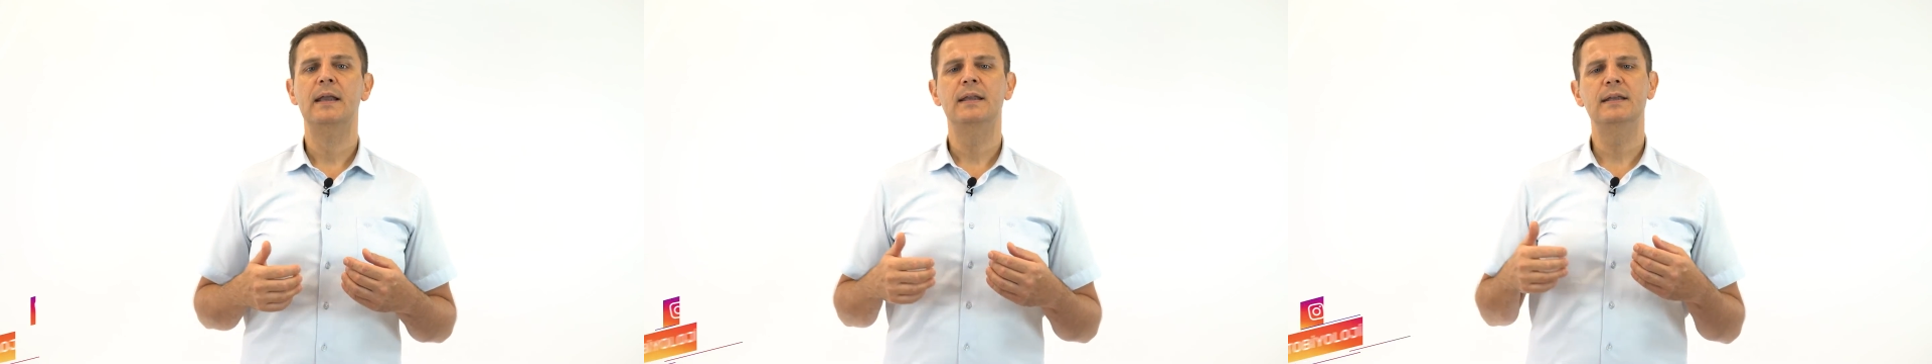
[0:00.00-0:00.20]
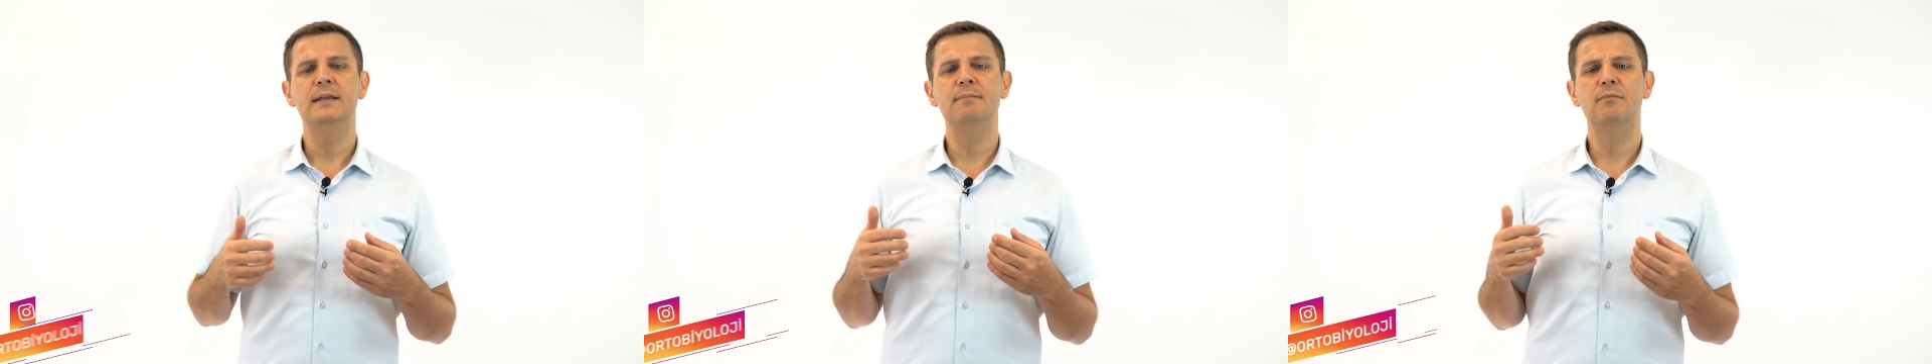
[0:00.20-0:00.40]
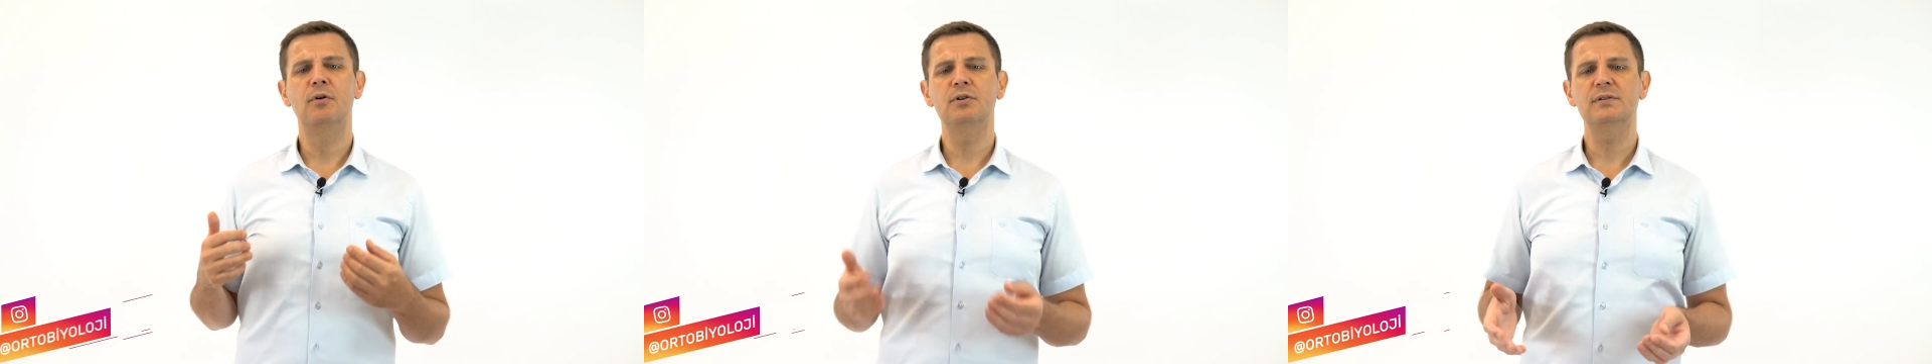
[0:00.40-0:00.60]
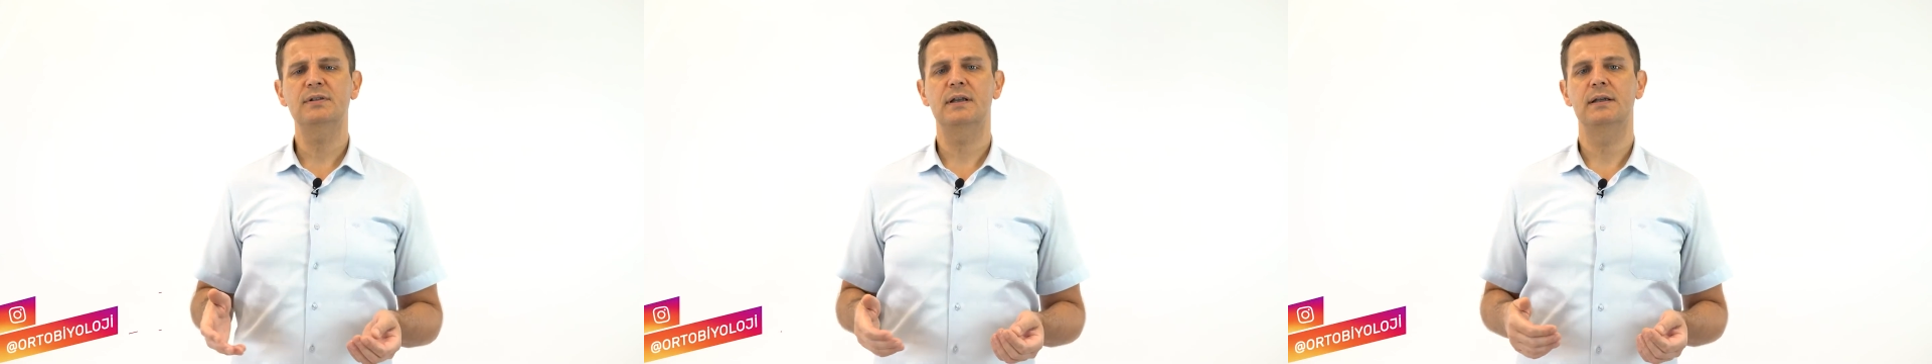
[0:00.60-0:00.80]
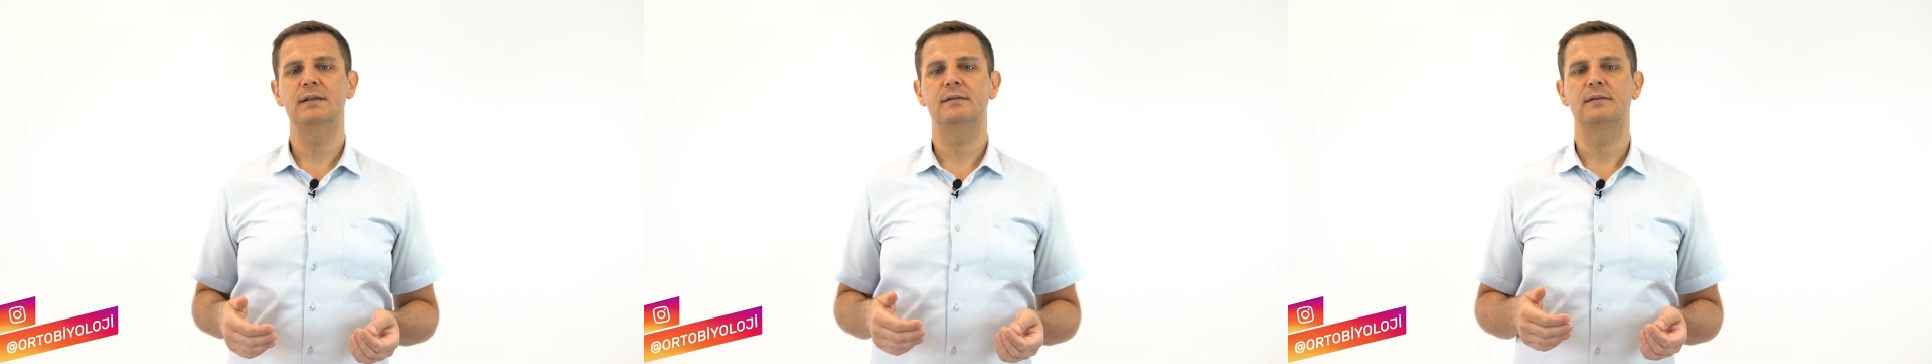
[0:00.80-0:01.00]
In most
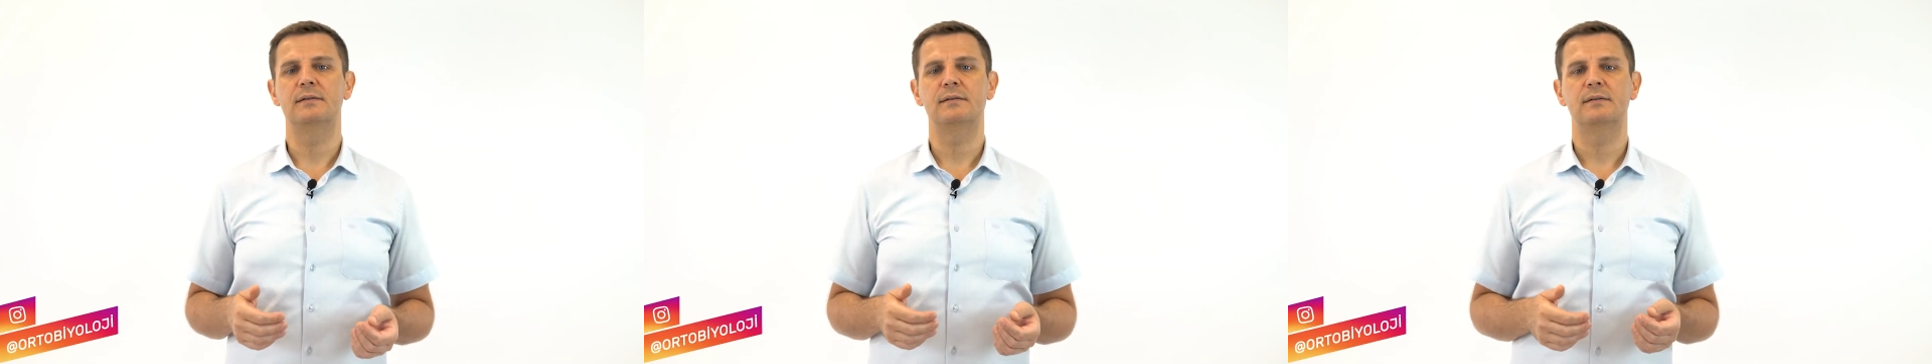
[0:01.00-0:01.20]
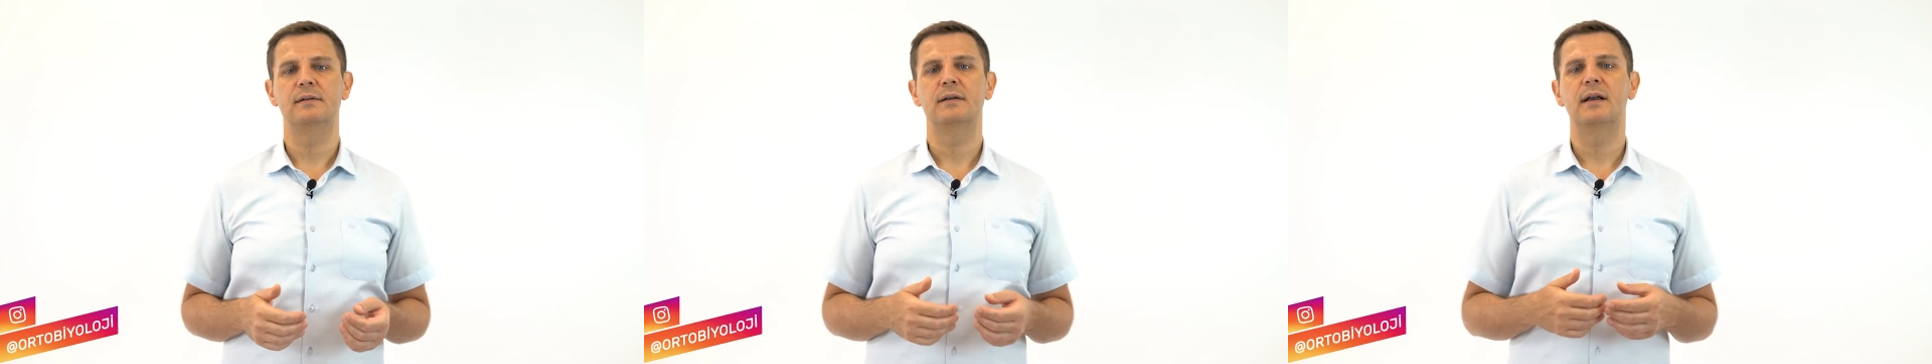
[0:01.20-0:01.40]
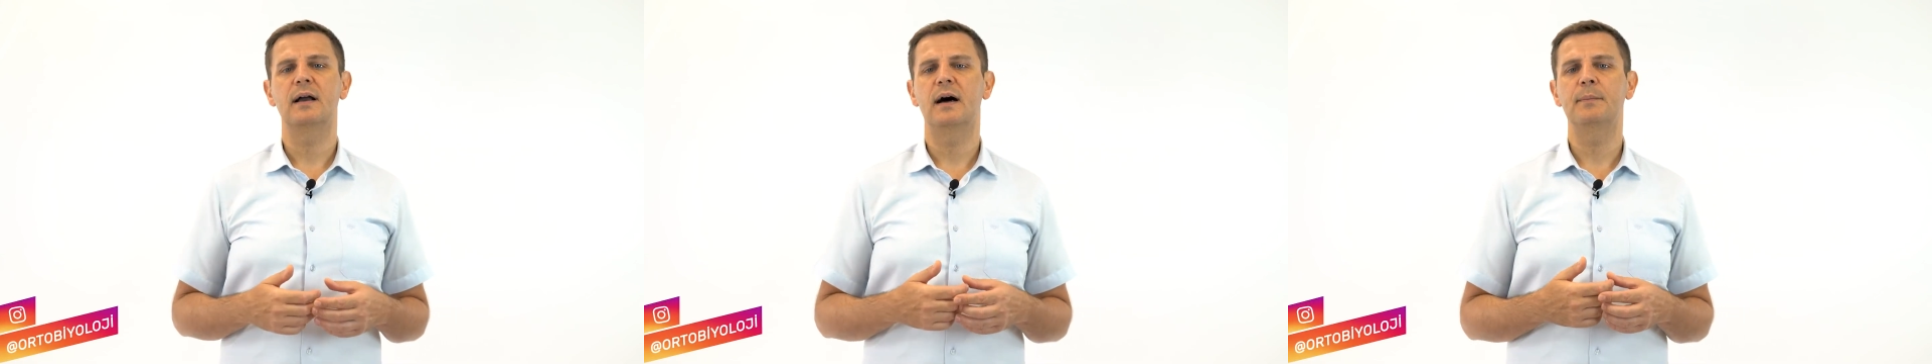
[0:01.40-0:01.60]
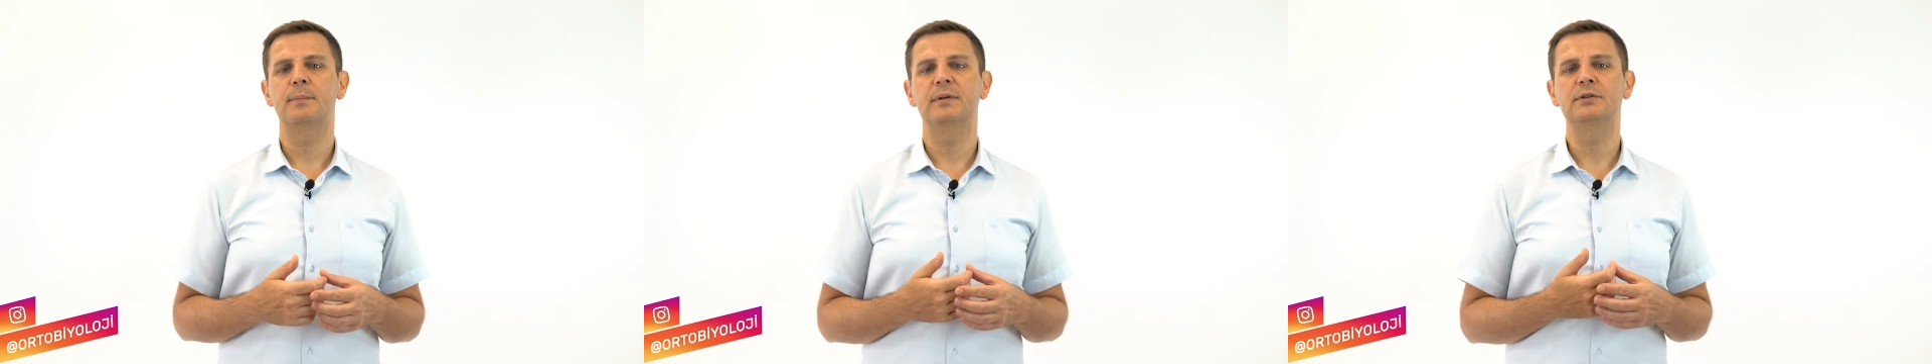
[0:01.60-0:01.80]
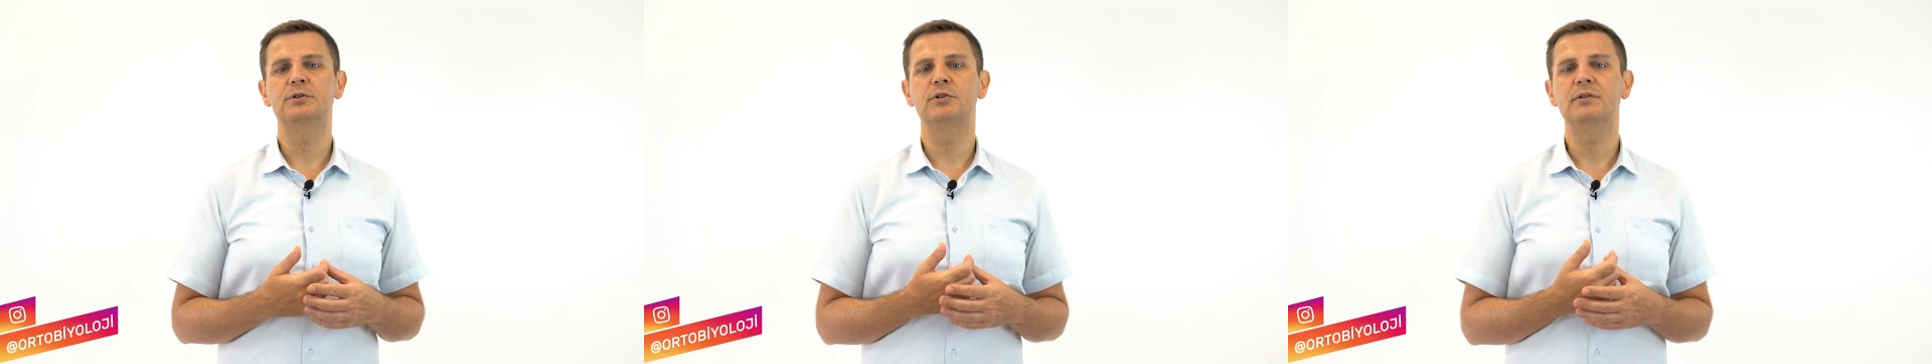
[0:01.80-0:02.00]
cases,
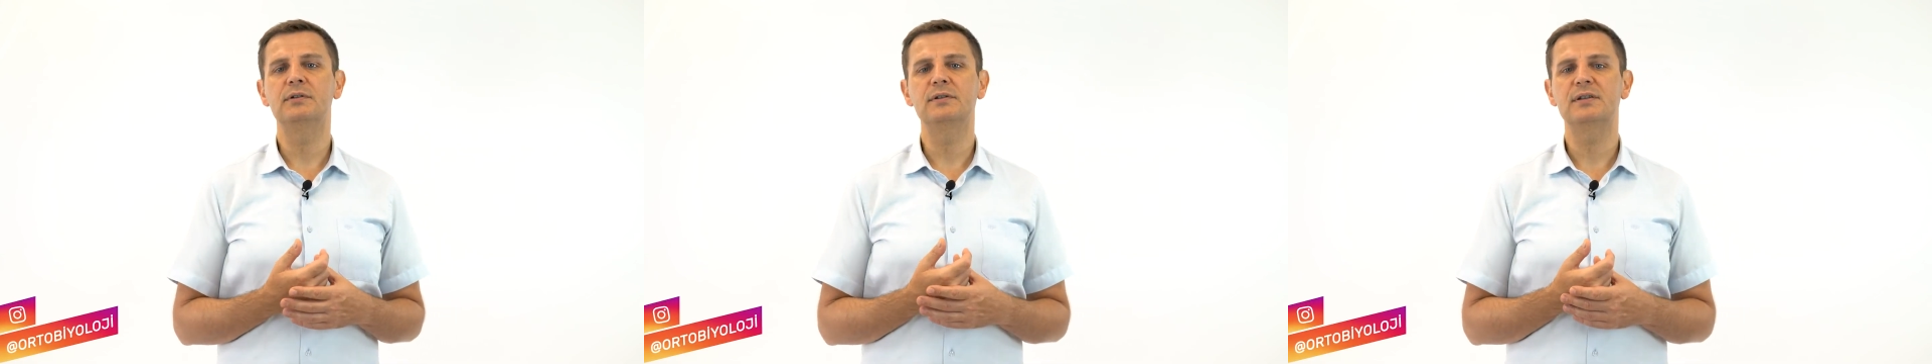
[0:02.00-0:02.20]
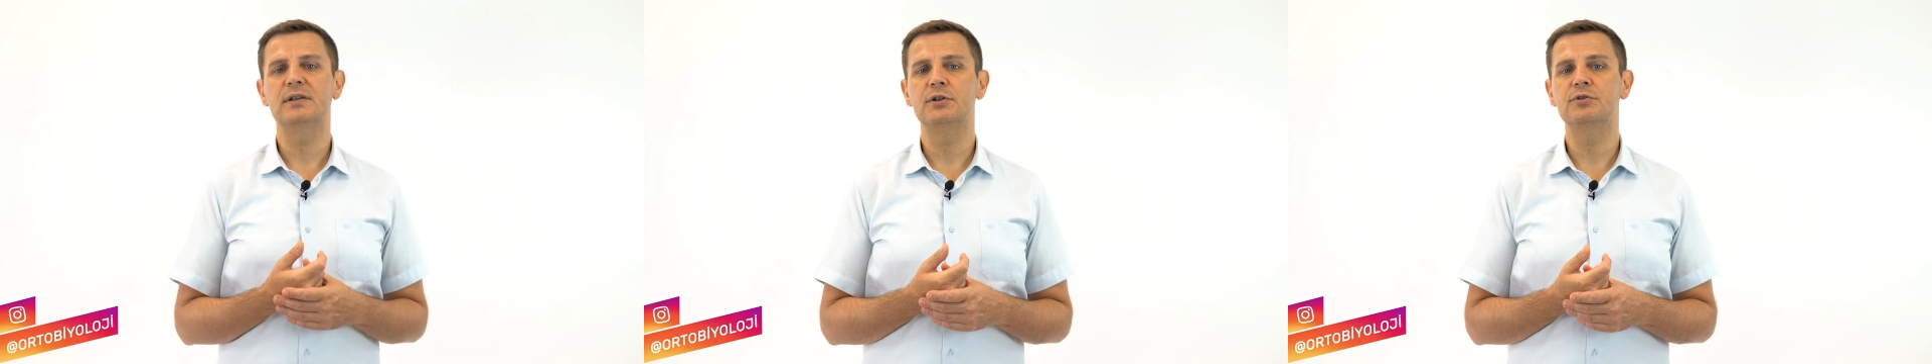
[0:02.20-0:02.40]
carpal tunnel